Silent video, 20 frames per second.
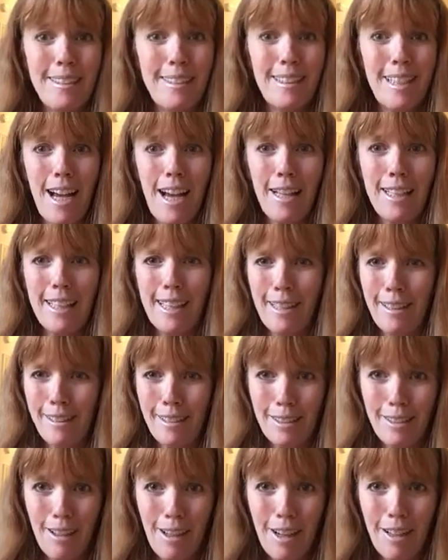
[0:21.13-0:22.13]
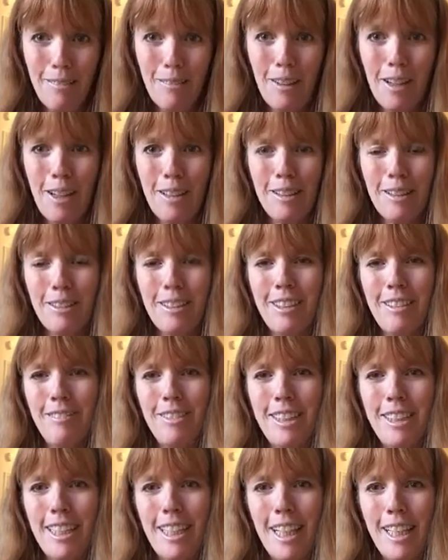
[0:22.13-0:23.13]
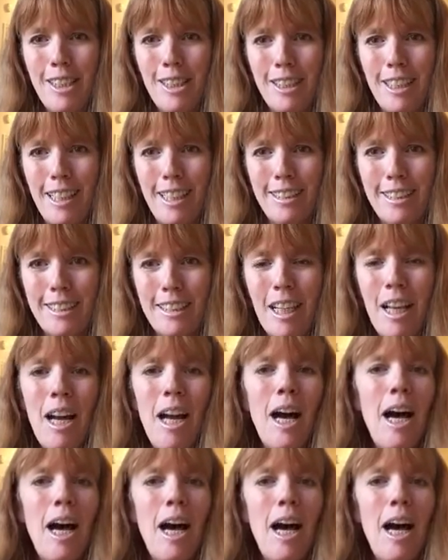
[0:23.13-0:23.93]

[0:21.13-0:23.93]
daddy, godfather of DHS,